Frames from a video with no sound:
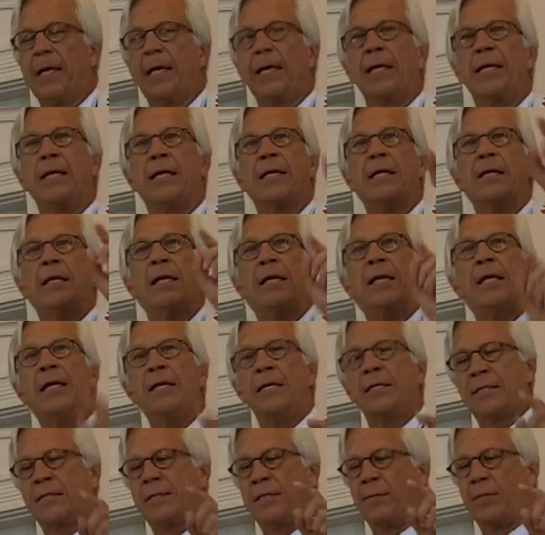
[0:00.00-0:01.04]
And it
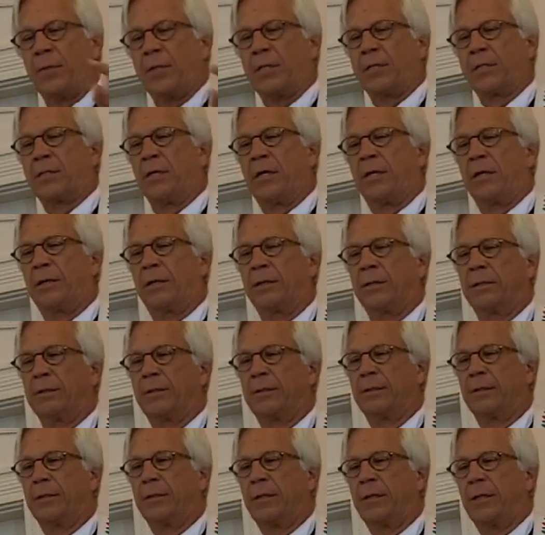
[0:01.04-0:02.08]
needs to be sung.
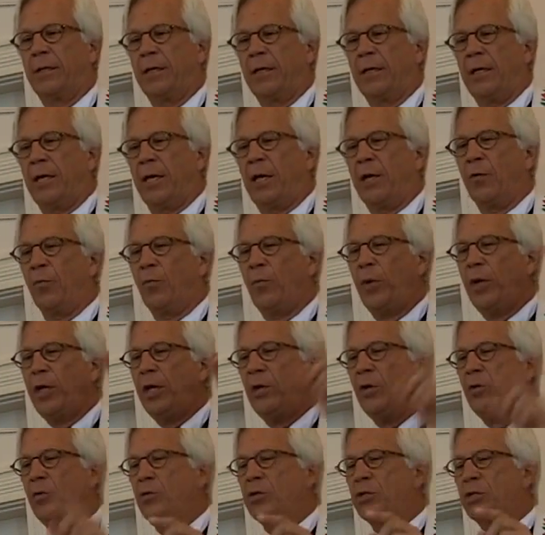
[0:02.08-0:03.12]
And
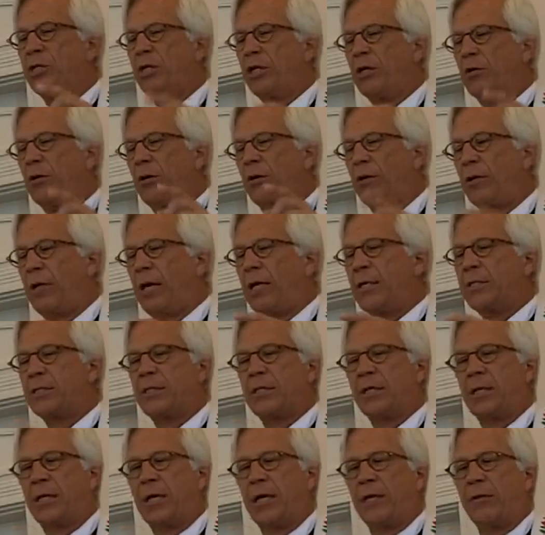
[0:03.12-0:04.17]
we who share our
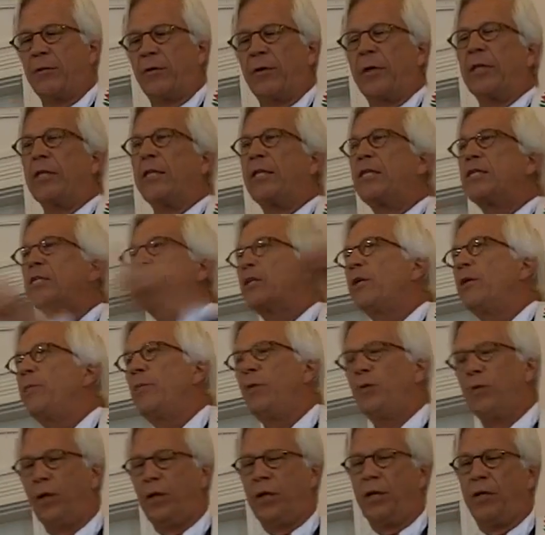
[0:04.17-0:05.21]
lives together in this
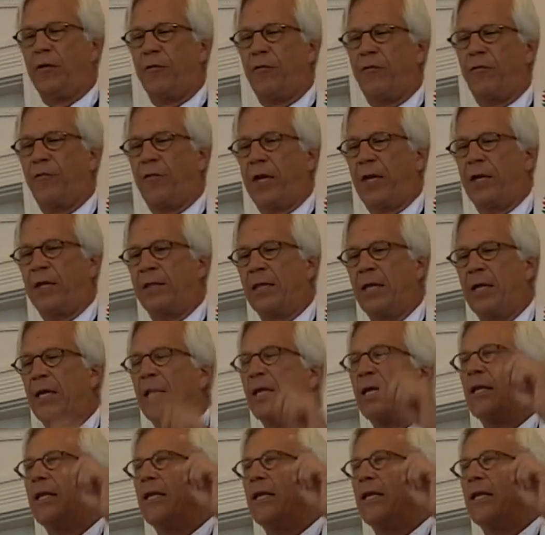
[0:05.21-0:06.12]
community of faith